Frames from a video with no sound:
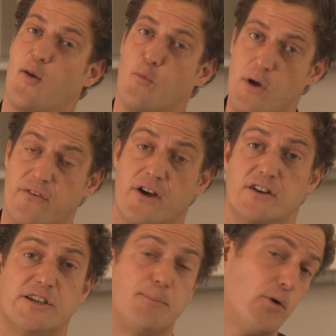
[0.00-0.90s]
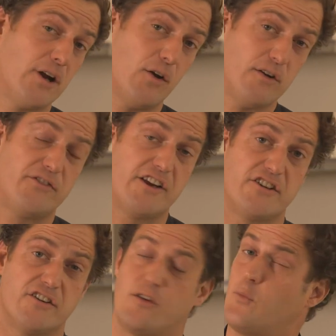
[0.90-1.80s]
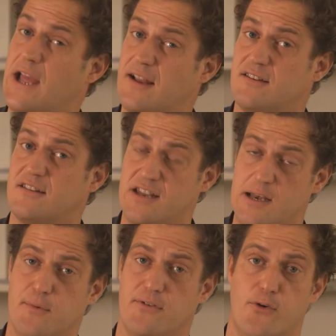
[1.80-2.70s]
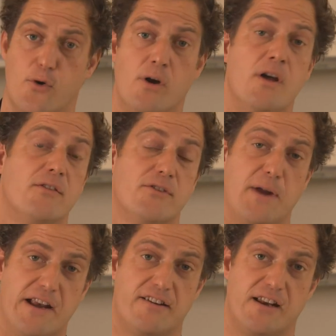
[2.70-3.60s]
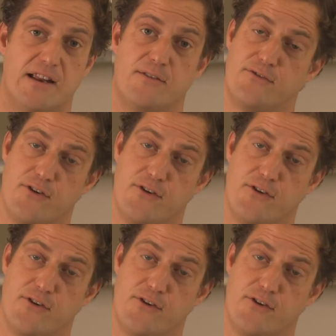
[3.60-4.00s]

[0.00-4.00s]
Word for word: and with her she brought a lot of dishes that we hadn't seen before from Italy and